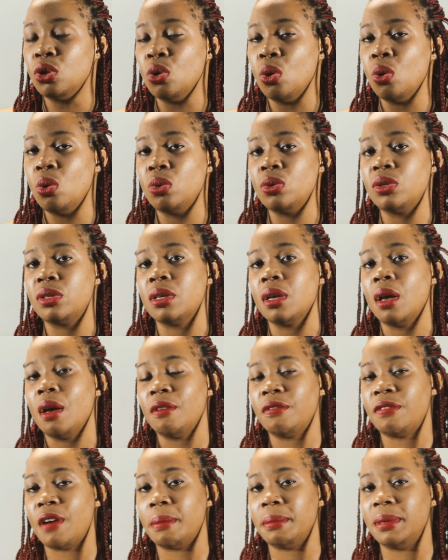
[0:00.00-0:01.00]
those
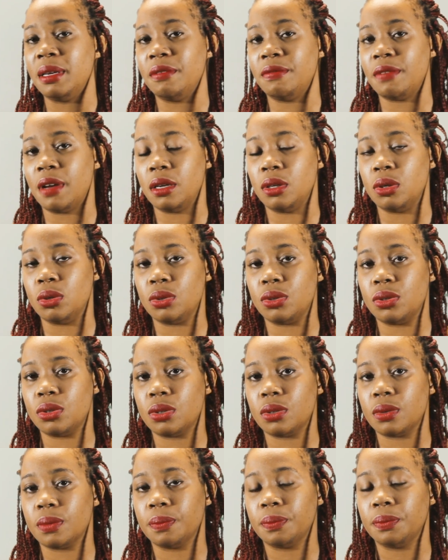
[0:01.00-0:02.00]
family
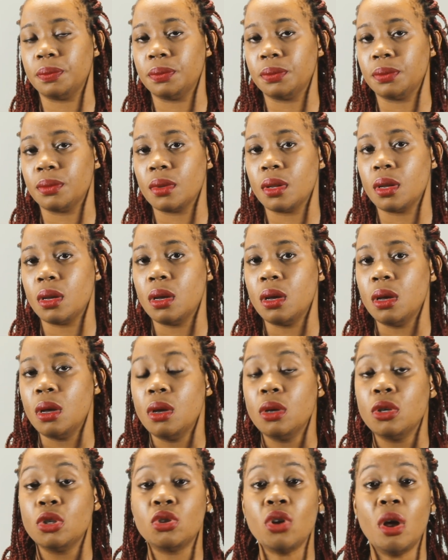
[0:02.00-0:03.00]
values.
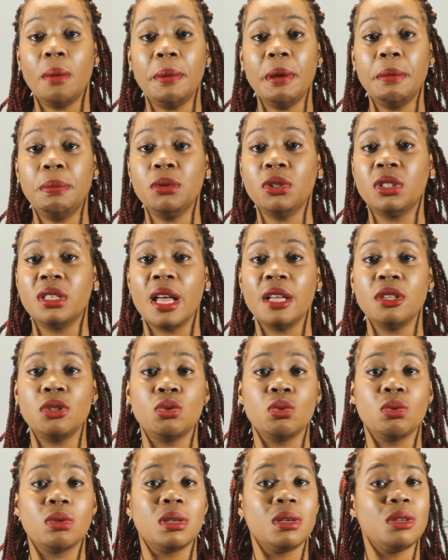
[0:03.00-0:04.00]
Some people
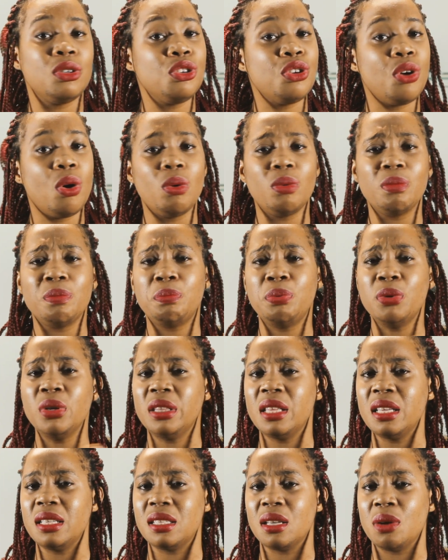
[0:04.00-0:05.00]
tend to, you know,
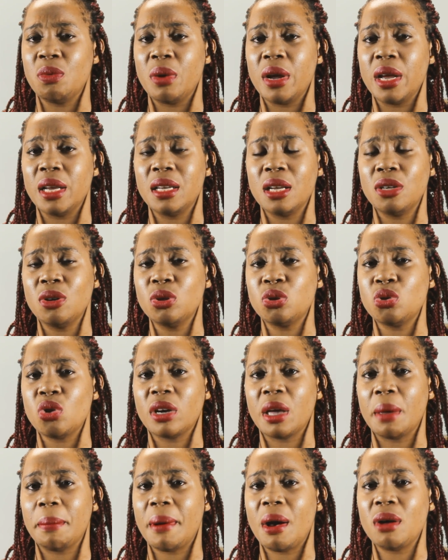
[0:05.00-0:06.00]
put this away. They don't
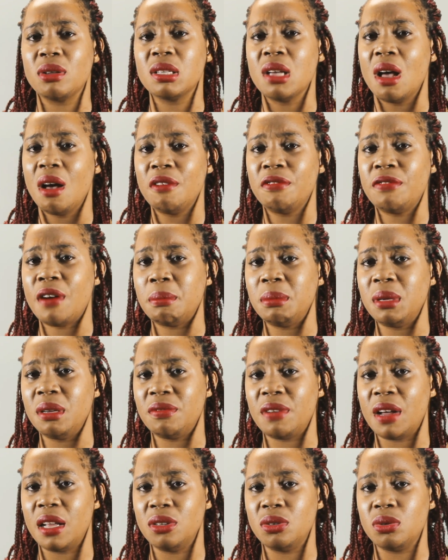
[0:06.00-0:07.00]
talk about family
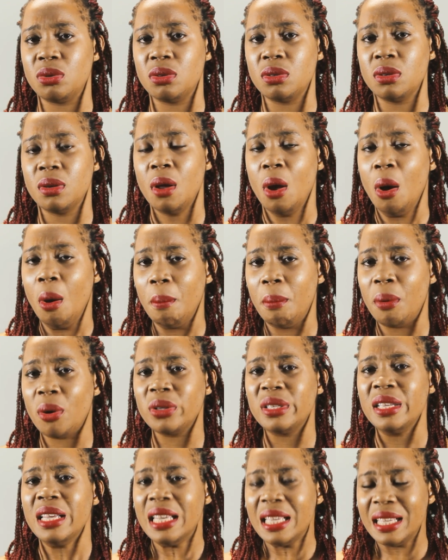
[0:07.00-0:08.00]
values,
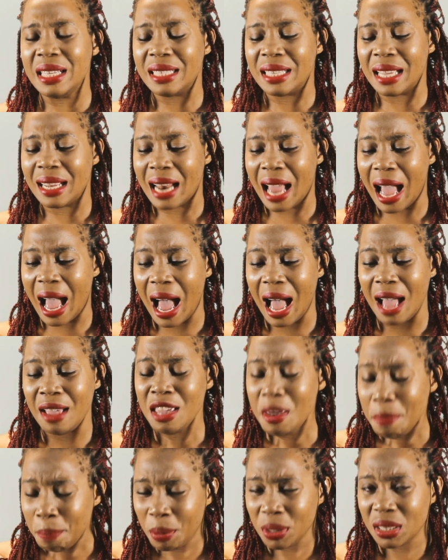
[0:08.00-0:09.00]
but it's an
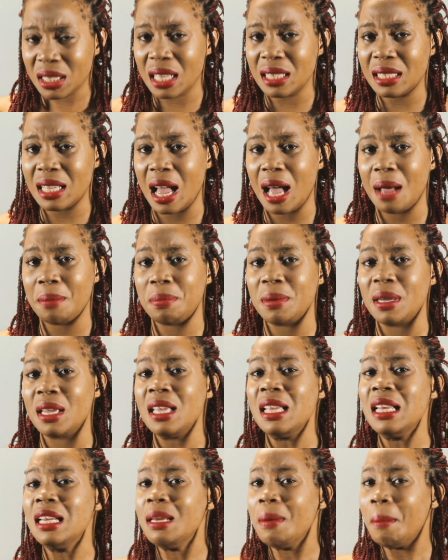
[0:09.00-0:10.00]
important arm
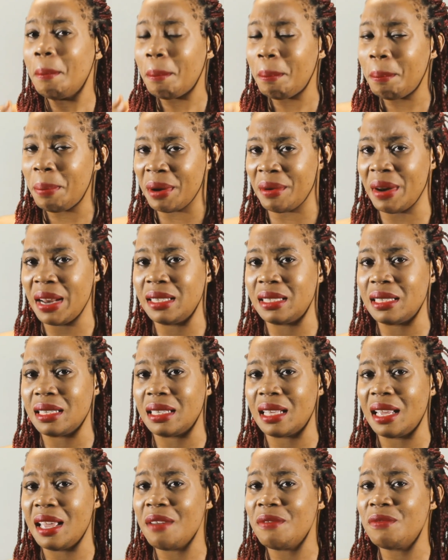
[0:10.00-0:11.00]
in
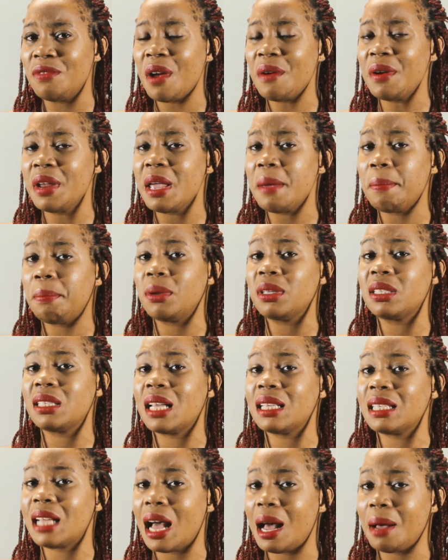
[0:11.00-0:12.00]
parenting, a very
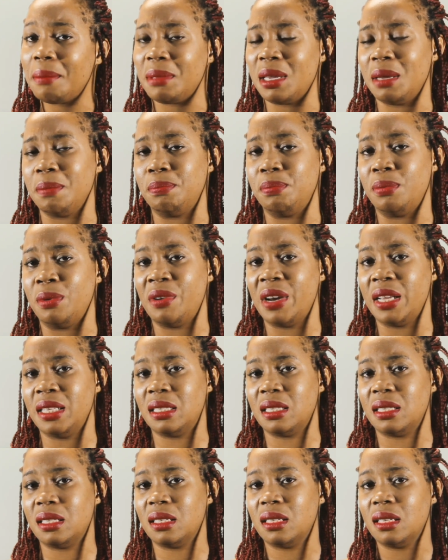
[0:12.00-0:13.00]
important arm in
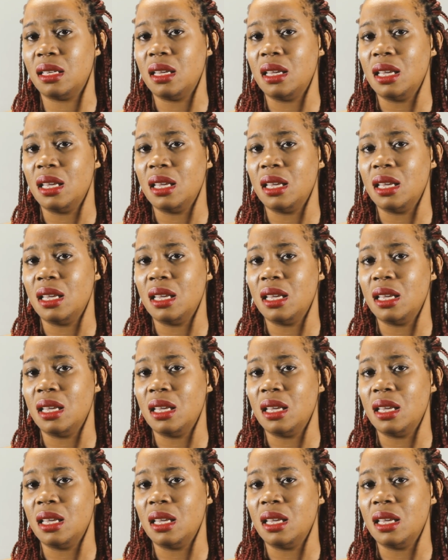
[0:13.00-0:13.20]
parenting.